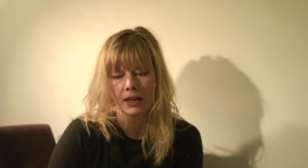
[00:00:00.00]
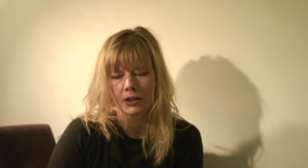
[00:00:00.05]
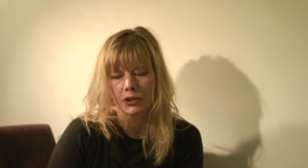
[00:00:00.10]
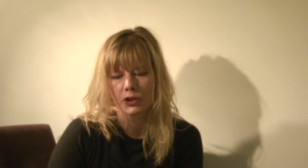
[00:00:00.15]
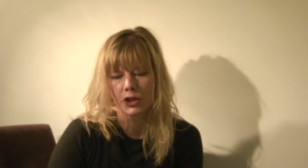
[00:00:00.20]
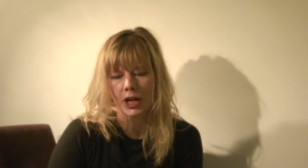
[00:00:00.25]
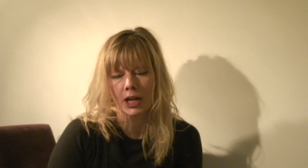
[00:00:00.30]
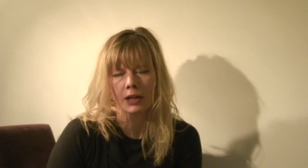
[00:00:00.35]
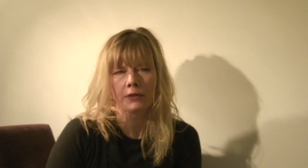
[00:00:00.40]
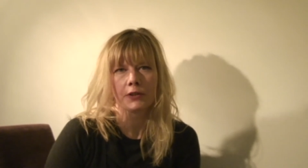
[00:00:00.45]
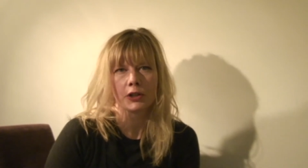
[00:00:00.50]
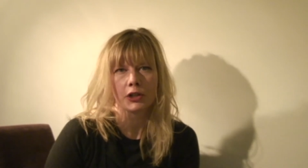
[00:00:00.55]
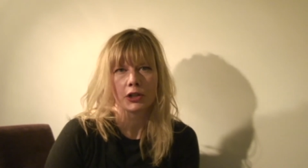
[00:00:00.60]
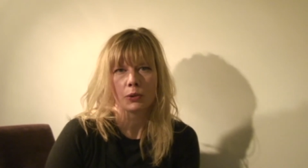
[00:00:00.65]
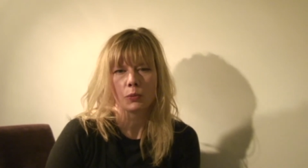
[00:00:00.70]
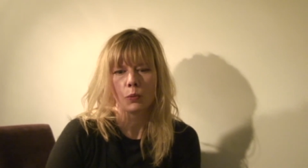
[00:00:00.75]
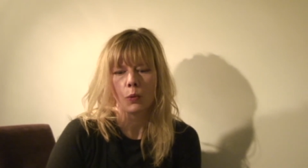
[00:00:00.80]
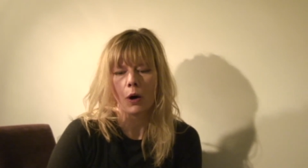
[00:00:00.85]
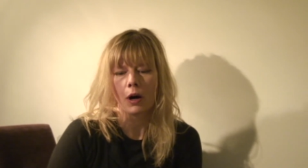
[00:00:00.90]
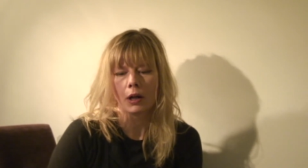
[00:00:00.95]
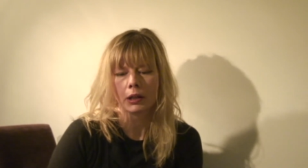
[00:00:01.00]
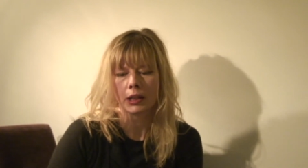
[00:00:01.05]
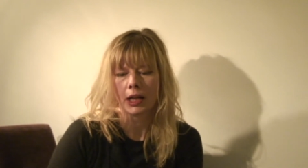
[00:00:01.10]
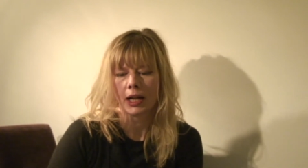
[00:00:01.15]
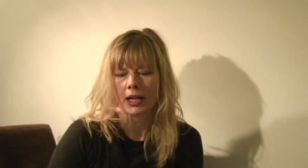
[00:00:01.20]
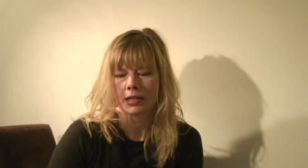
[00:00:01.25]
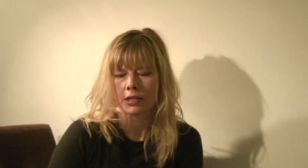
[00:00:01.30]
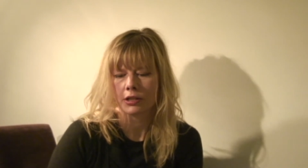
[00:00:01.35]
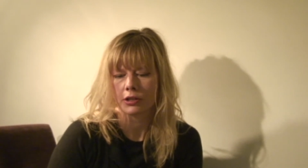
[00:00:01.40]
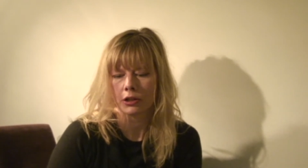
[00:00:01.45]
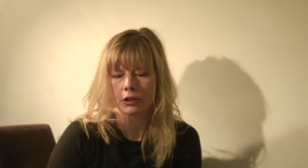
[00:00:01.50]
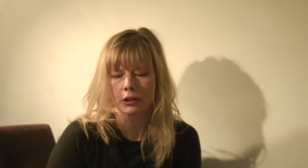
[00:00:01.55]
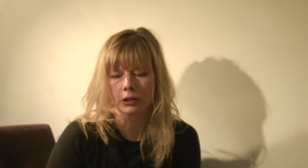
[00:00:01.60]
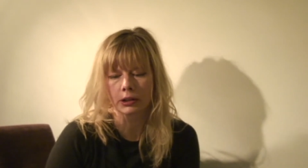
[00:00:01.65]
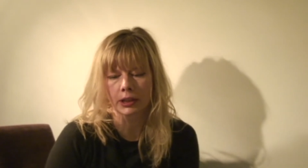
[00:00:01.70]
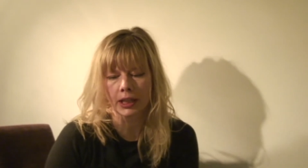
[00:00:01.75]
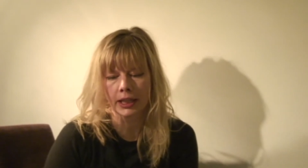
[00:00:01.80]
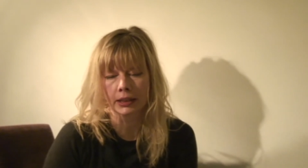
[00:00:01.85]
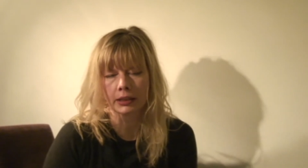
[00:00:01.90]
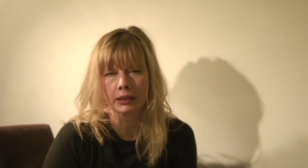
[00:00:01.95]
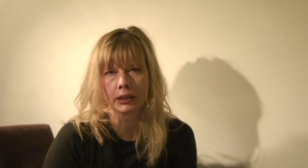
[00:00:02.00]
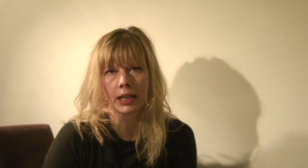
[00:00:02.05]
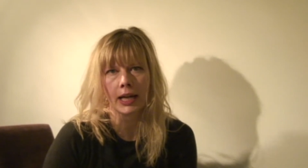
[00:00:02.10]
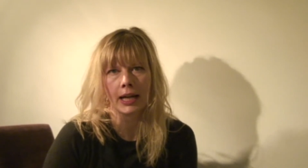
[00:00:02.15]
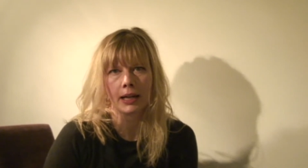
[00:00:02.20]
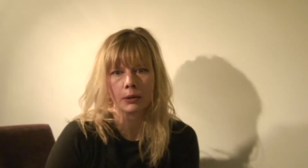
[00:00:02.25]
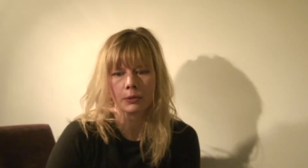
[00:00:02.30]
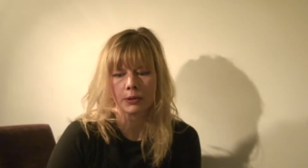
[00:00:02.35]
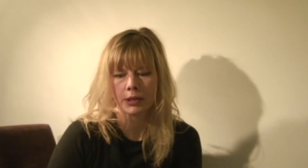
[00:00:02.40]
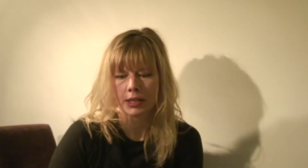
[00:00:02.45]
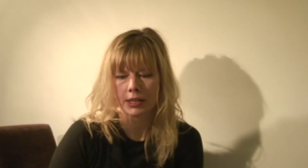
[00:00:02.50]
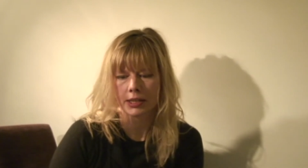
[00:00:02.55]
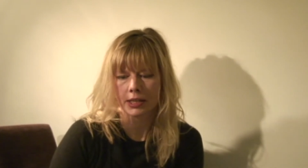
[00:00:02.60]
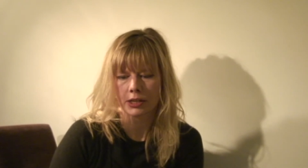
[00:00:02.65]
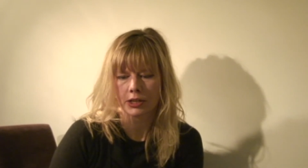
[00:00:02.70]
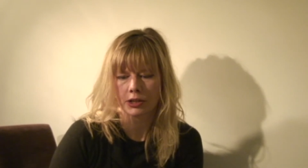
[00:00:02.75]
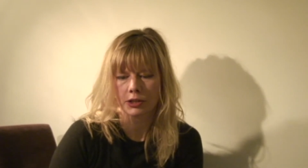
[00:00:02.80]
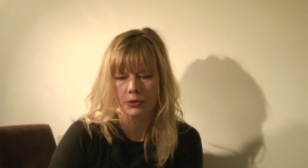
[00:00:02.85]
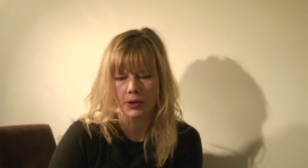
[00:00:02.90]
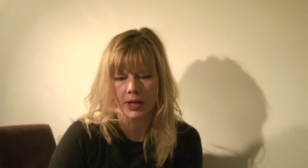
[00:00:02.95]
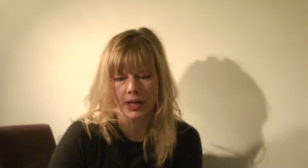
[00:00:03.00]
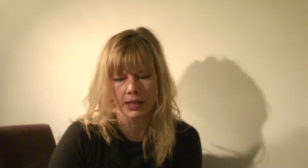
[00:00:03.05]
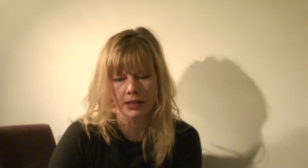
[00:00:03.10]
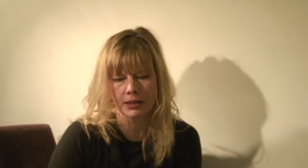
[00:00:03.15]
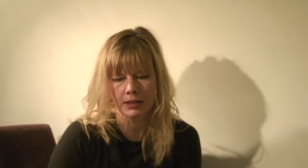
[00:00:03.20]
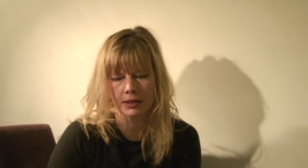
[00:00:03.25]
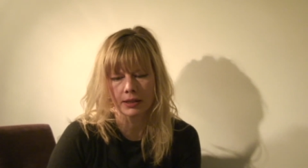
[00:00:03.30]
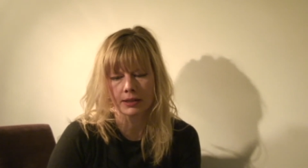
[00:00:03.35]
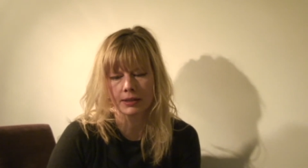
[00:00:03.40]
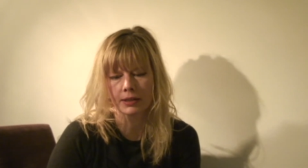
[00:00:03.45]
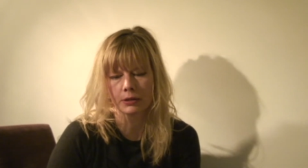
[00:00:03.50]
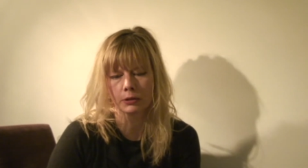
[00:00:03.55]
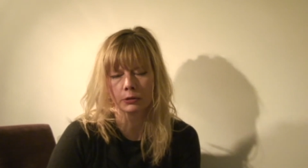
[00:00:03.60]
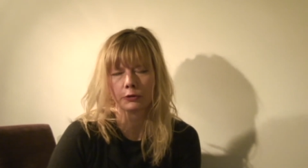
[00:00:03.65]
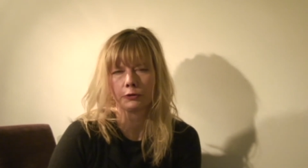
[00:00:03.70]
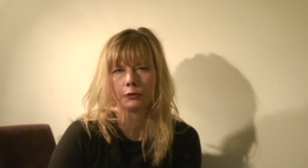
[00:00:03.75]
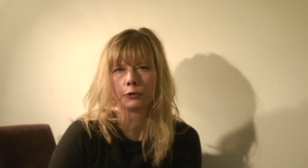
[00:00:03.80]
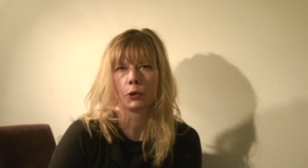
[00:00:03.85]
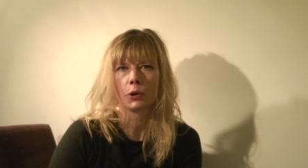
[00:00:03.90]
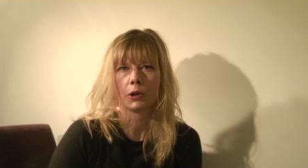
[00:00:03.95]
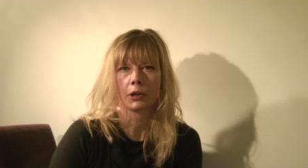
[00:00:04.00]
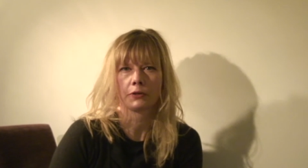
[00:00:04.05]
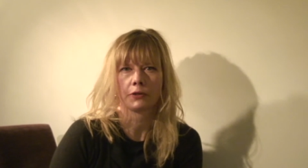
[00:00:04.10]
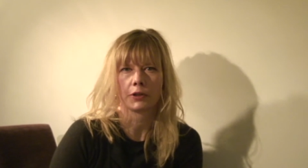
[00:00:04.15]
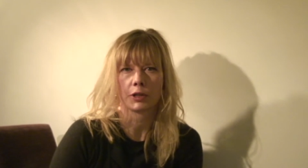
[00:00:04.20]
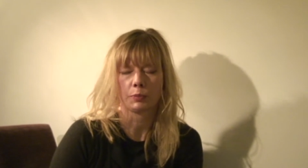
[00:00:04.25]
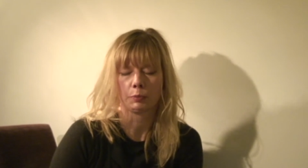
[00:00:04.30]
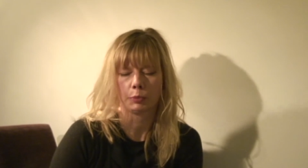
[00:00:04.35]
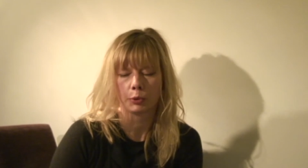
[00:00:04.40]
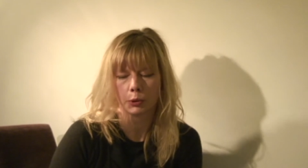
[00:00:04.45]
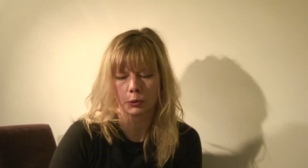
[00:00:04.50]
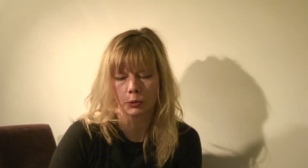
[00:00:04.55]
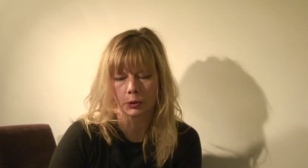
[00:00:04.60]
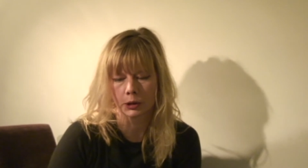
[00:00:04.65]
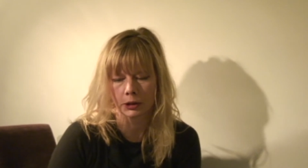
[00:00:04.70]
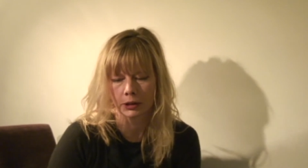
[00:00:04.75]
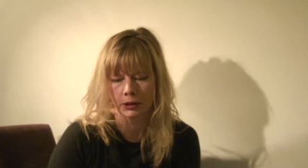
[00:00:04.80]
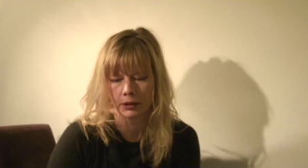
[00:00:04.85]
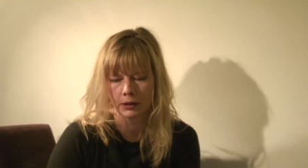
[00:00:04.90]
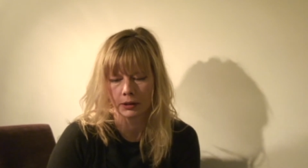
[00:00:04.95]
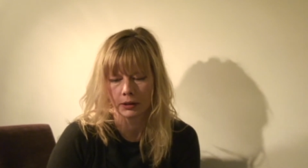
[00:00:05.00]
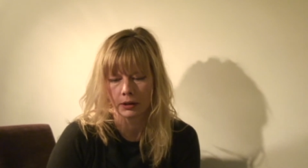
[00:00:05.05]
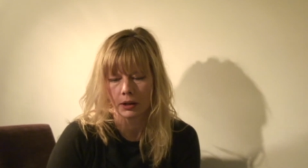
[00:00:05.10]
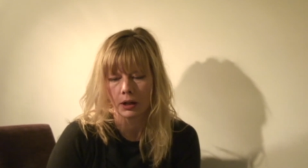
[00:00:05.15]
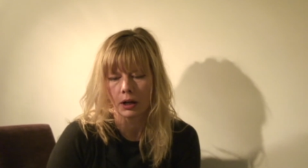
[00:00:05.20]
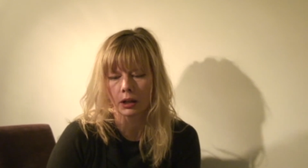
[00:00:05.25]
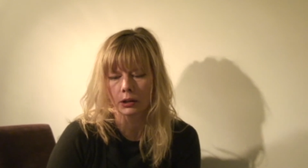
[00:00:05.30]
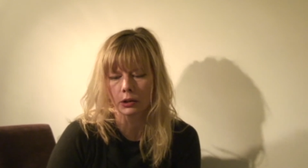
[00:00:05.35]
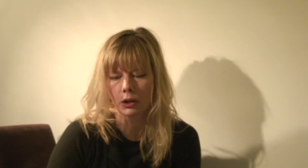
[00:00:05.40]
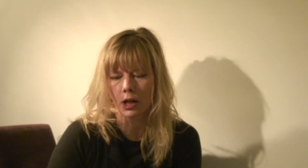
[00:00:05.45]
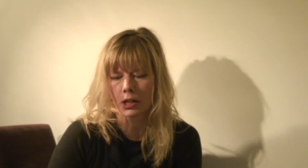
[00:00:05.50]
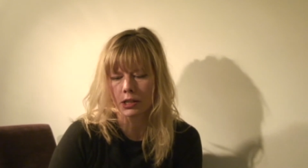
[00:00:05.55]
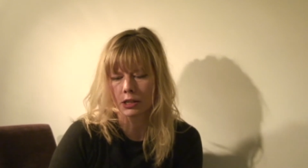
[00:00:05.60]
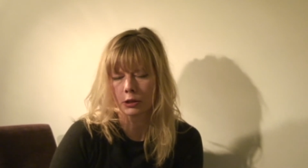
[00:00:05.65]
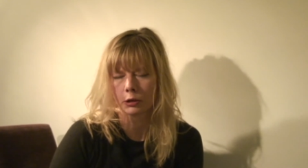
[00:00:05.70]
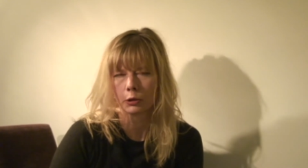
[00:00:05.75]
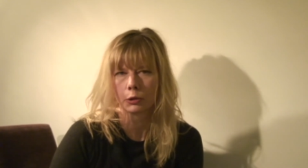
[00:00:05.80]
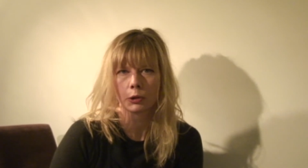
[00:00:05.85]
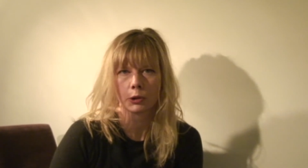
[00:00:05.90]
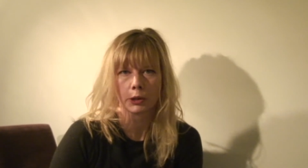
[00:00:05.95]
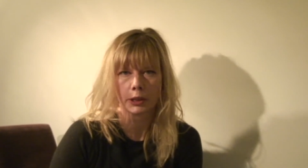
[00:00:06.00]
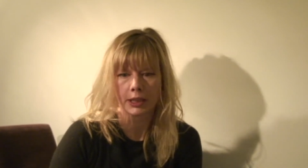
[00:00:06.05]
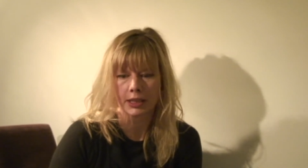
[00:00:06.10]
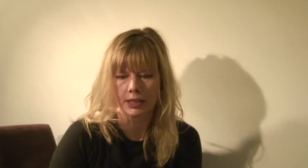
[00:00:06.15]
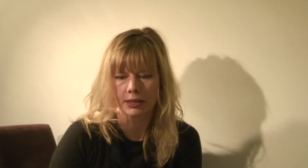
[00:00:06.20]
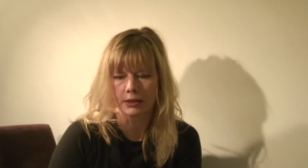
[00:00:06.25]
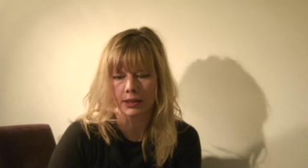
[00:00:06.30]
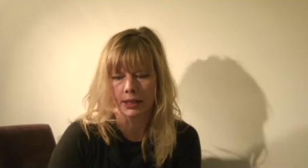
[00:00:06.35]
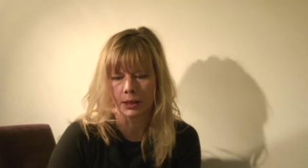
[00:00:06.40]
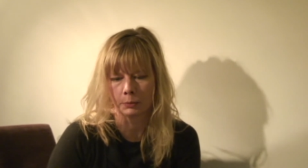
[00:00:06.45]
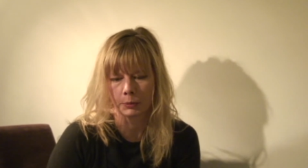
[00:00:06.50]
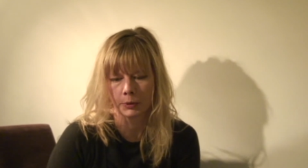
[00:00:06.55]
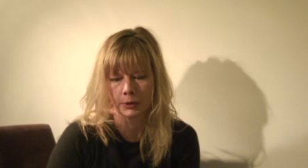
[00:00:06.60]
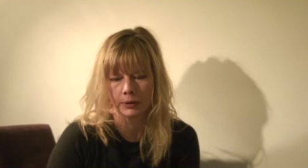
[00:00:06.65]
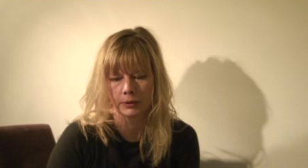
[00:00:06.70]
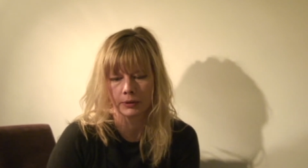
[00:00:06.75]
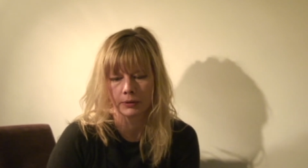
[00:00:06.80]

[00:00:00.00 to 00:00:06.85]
Jackfish and walleye circle like clouds as he strains the silt floor of his pool, a lost lure in his lip.